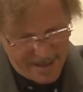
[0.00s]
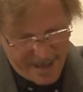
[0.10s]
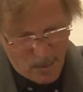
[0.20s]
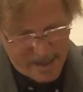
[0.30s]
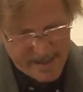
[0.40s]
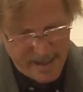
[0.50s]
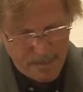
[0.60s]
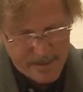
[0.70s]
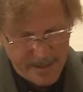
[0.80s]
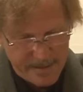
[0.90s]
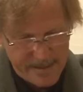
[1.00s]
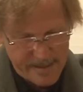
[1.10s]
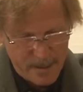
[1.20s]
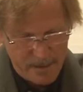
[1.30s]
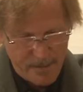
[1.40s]
And while snippets like these
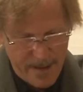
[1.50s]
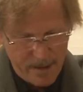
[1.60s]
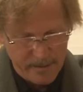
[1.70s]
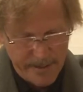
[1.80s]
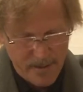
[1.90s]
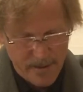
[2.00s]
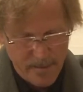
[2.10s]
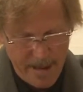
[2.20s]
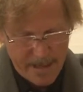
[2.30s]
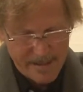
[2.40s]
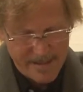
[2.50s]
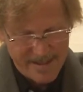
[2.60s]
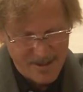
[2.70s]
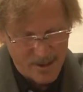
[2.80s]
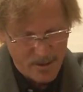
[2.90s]
can be found littered in
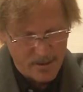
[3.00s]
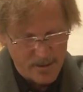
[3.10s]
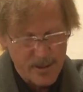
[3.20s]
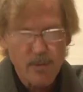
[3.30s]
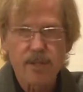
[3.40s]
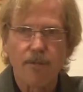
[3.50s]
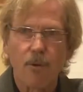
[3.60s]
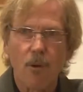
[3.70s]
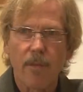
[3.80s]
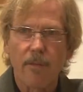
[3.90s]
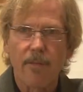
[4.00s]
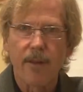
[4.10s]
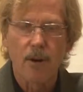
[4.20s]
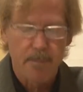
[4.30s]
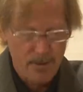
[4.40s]
magazines and journals, it was the fourth of a
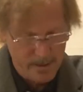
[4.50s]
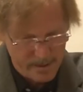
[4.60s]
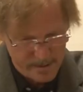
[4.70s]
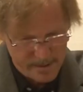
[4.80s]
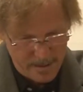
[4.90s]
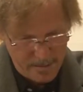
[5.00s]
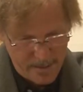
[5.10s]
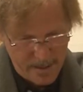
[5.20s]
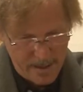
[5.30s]
therapeutic system,